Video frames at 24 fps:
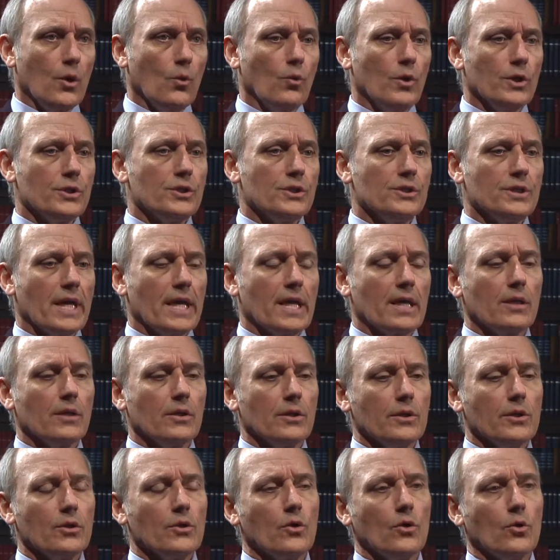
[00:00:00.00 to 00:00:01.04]
which is a
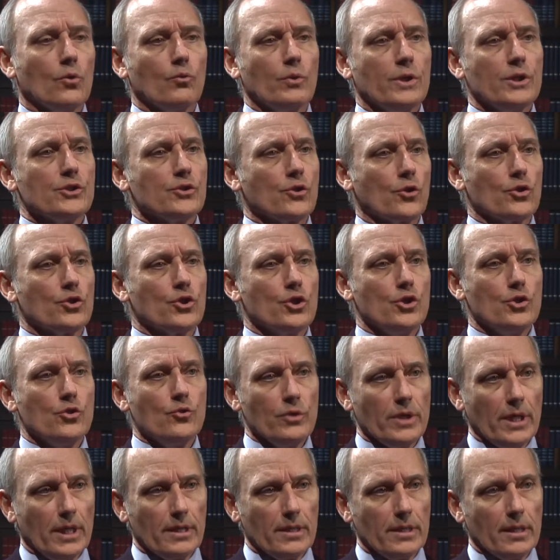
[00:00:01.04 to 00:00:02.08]
clinical research
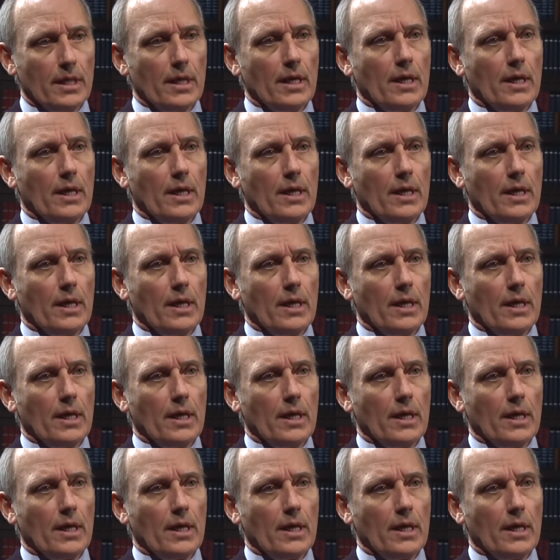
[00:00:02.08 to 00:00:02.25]
unit